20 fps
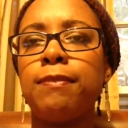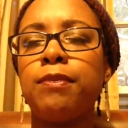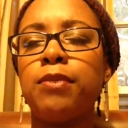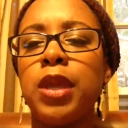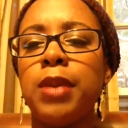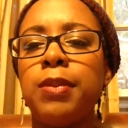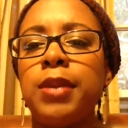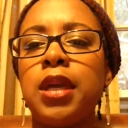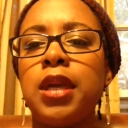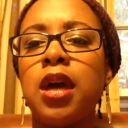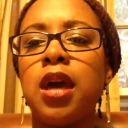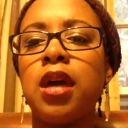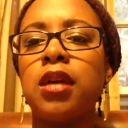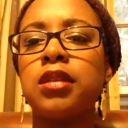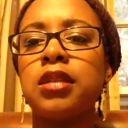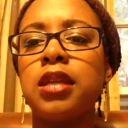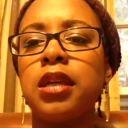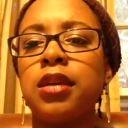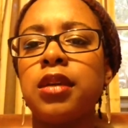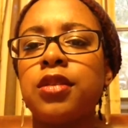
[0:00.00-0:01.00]
baby
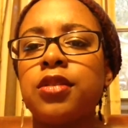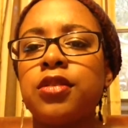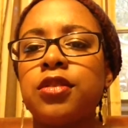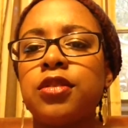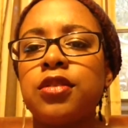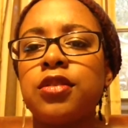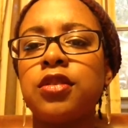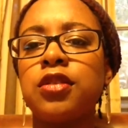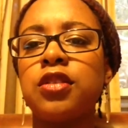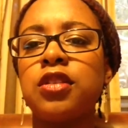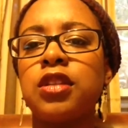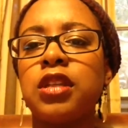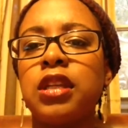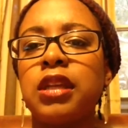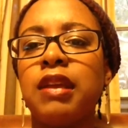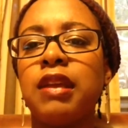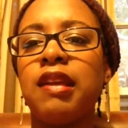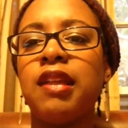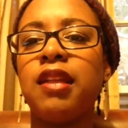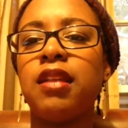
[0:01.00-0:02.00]
cocktails,
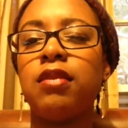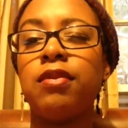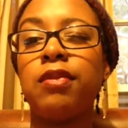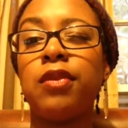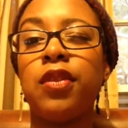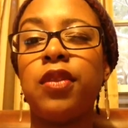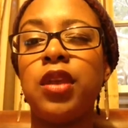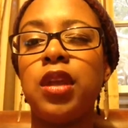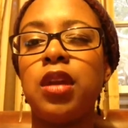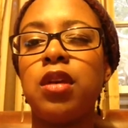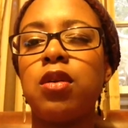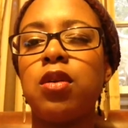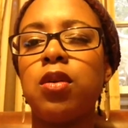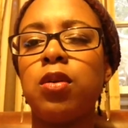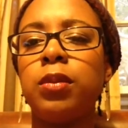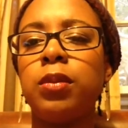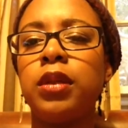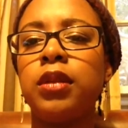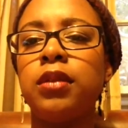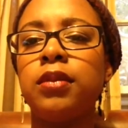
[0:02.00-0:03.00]
Thea
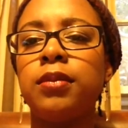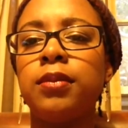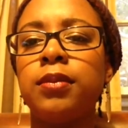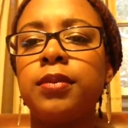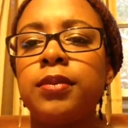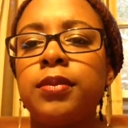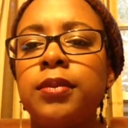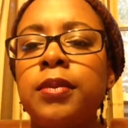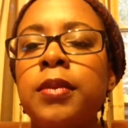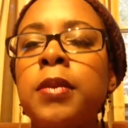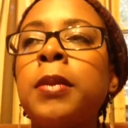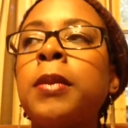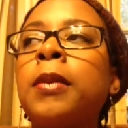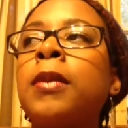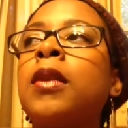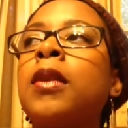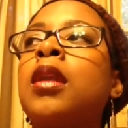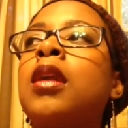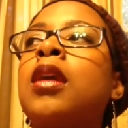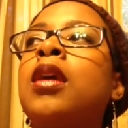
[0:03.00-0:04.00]
Coleman.
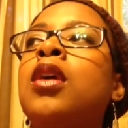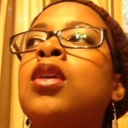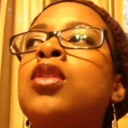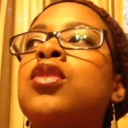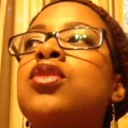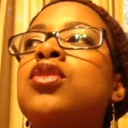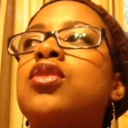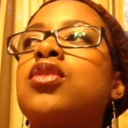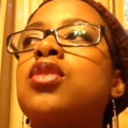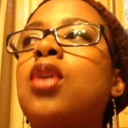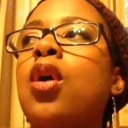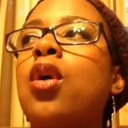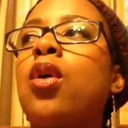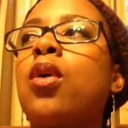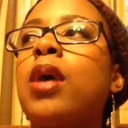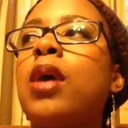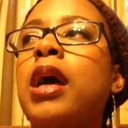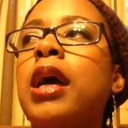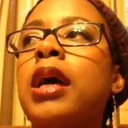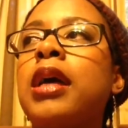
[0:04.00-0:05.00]

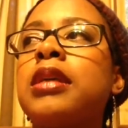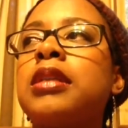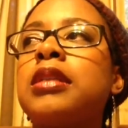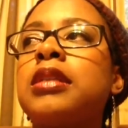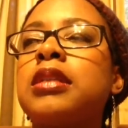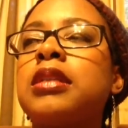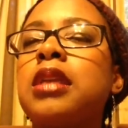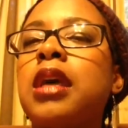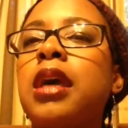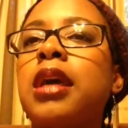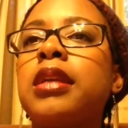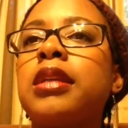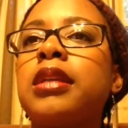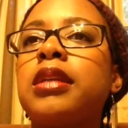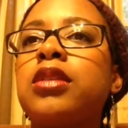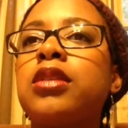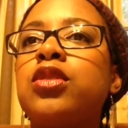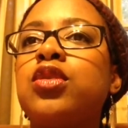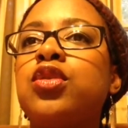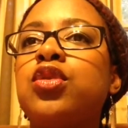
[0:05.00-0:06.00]
So I
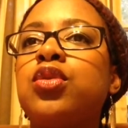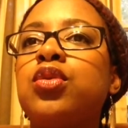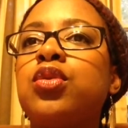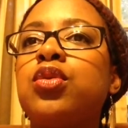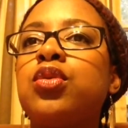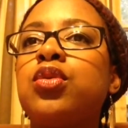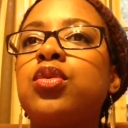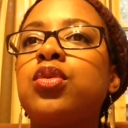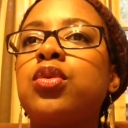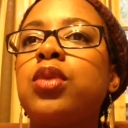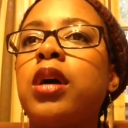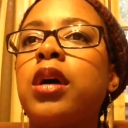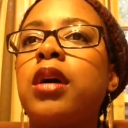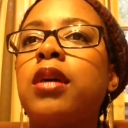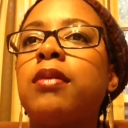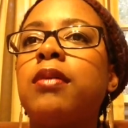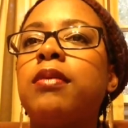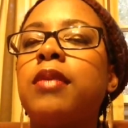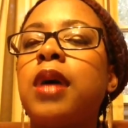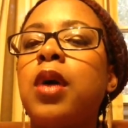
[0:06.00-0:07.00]
decided to,
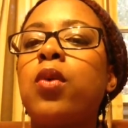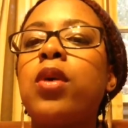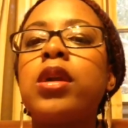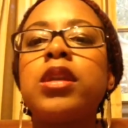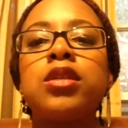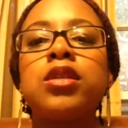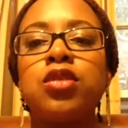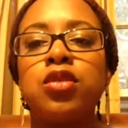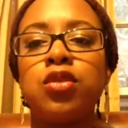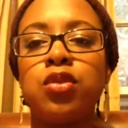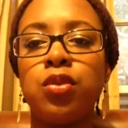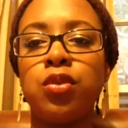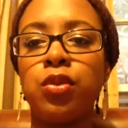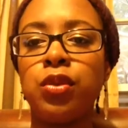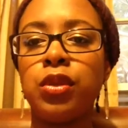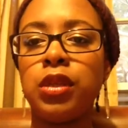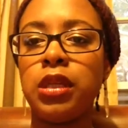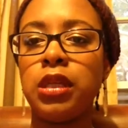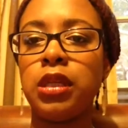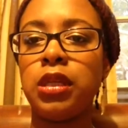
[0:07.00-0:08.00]
I wanted to
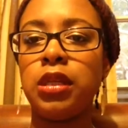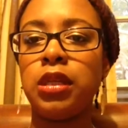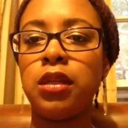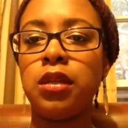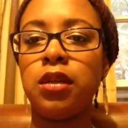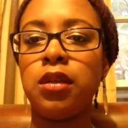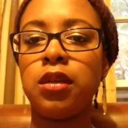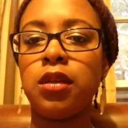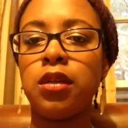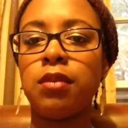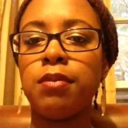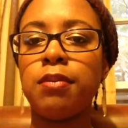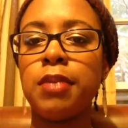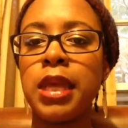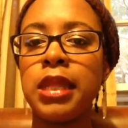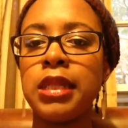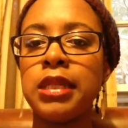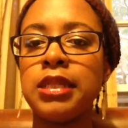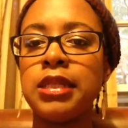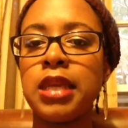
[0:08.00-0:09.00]
do the
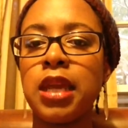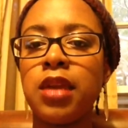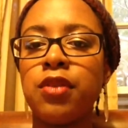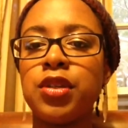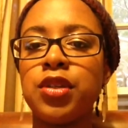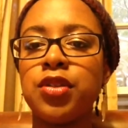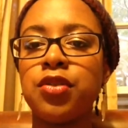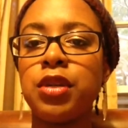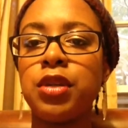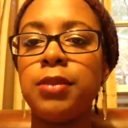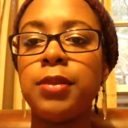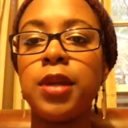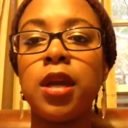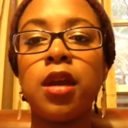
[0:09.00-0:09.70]
Bailey's Irish Cream